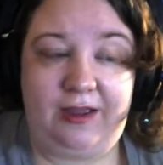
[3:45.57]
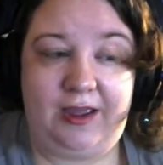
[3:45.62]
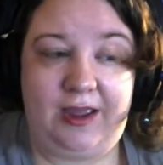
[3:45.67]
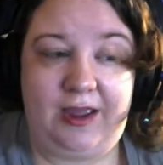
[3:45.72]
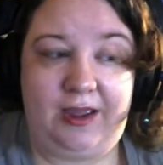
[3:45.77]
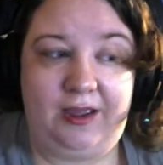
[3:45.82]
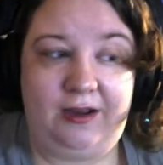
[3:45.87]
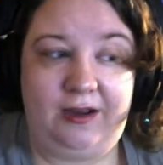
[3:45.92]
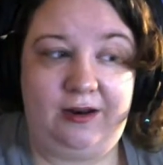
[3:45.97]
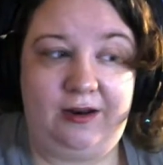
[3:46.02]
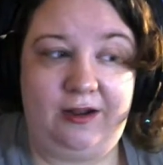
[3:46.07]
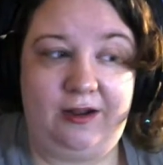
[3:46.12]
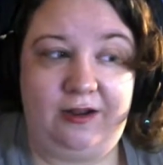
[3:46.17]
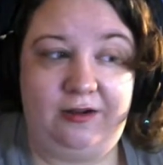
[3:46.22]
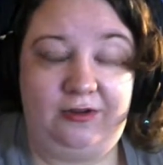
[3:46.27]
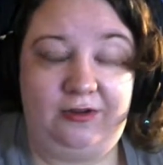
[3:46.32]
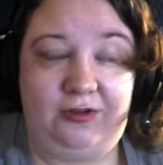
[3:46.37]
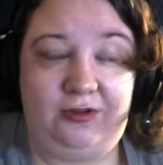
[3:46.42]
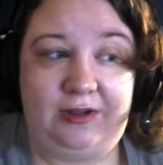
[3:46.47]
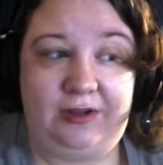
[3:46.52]
and
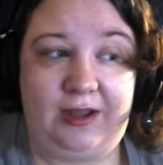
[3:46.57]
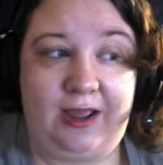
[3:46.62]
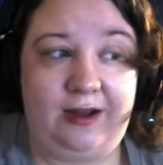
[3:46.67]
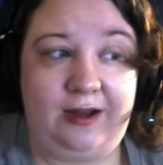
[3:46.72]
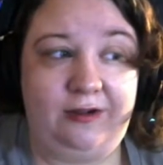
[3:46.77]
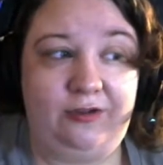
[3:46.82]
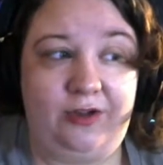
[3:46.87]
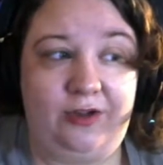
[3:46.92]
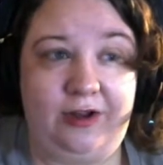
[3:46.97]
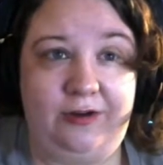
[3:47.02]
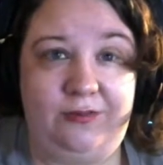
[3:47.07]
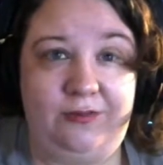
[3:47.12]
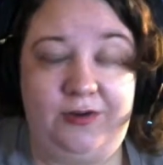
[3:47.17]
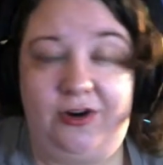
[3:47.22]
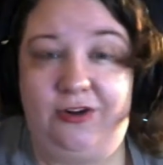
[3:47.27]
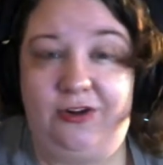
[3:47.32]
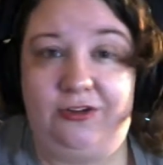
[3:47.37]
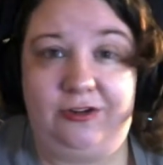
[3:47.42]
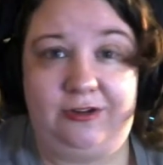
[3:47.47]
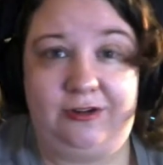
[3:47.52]
honestly had a lot of
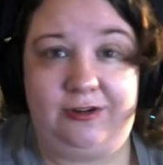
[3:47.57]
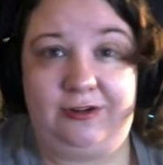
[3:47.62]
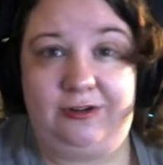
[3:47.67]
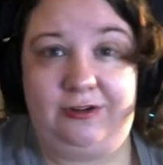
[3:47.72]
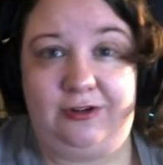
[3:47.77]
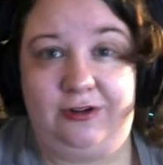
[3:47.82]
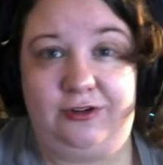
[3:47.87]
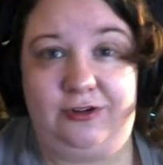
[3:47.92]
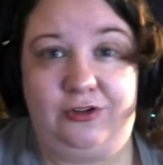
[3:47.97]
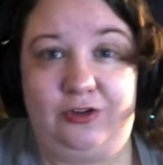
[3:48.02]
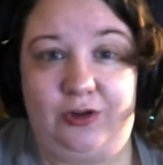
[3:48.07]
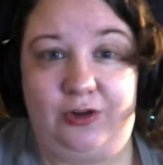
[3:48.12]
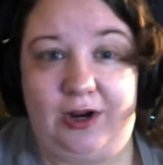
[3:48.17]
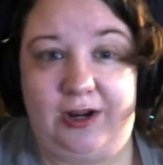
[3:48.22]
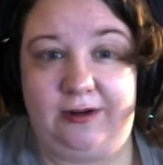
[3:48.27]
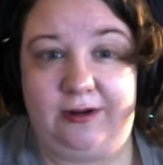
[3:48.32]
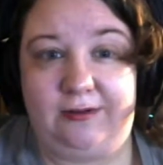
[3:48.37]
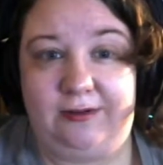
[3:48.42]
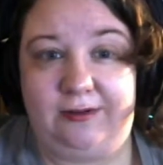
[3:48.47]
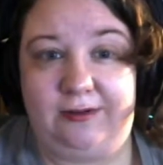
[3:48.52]
narcissistic
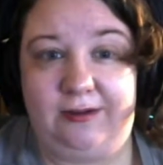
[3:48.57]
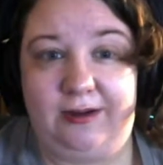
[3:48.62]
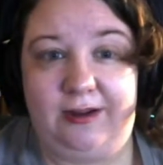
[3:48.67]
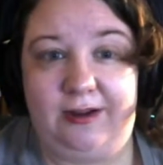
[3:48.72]
traits.